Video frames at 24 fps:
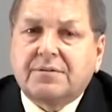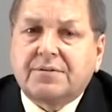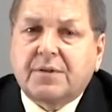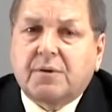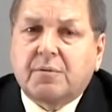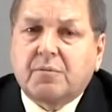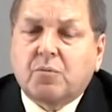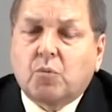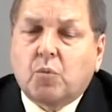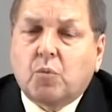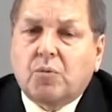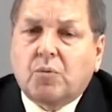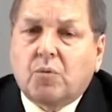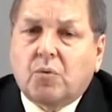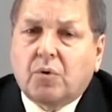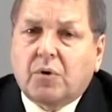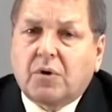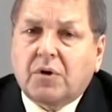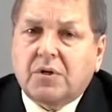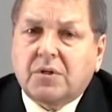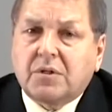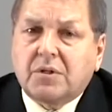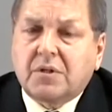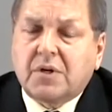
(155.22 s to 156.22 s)
from
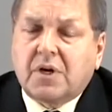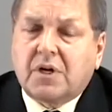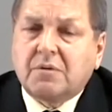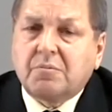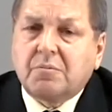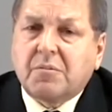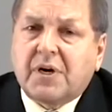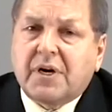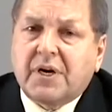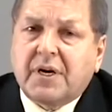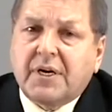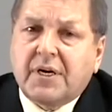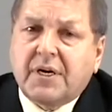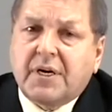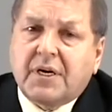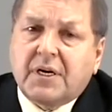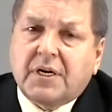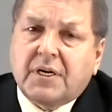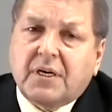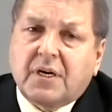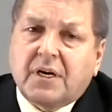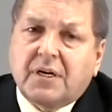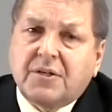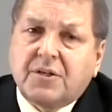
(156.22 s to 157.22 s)
work done by
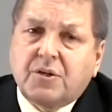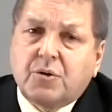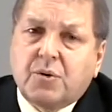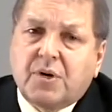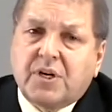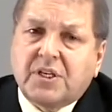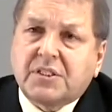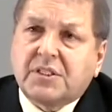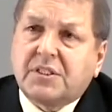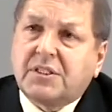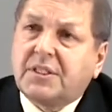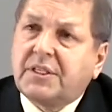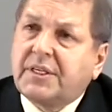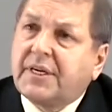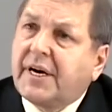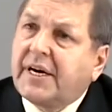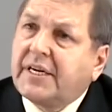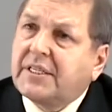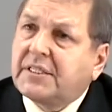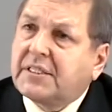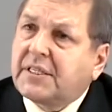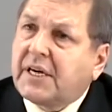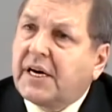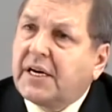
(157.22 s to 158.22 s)
a
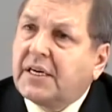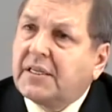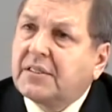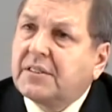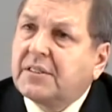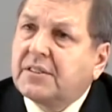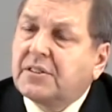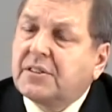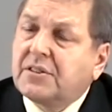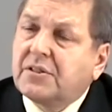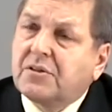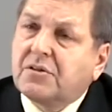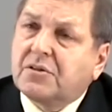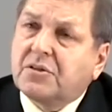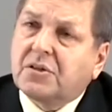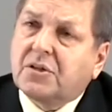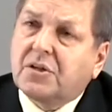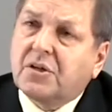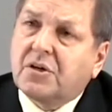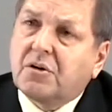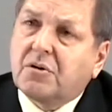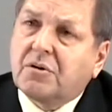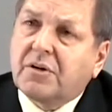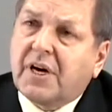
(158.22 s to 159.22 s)
USDA scientist years
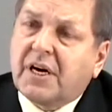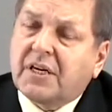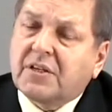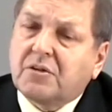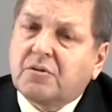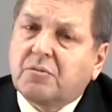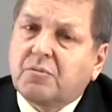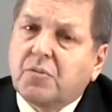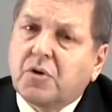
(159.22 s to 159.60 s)
ago, Dr.